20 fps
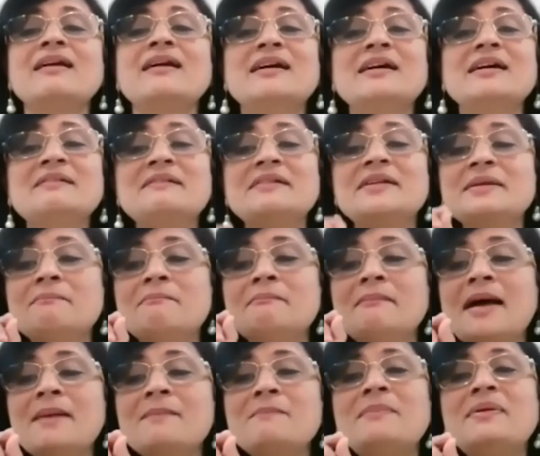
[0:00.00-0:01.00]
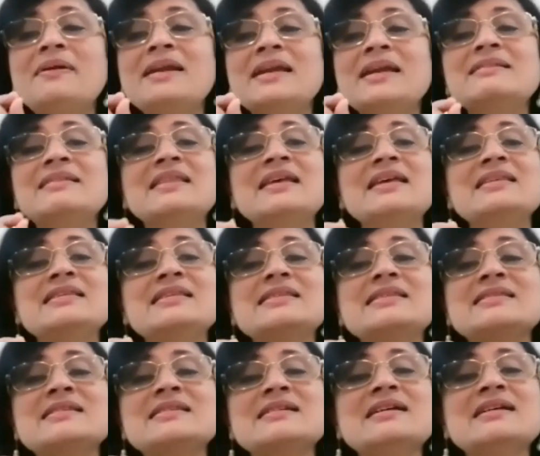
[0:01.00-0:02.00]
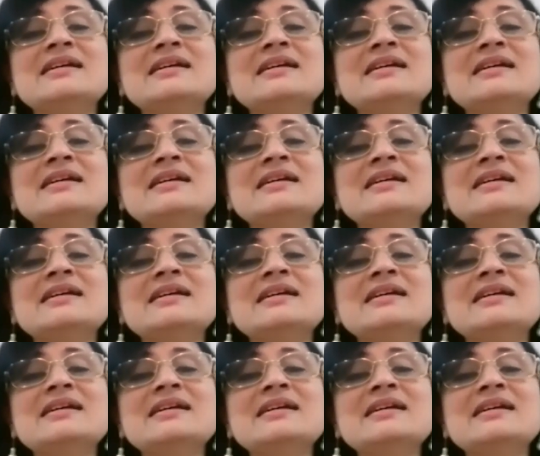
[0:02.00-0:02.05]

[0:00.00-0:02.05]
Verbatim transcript: Remembering this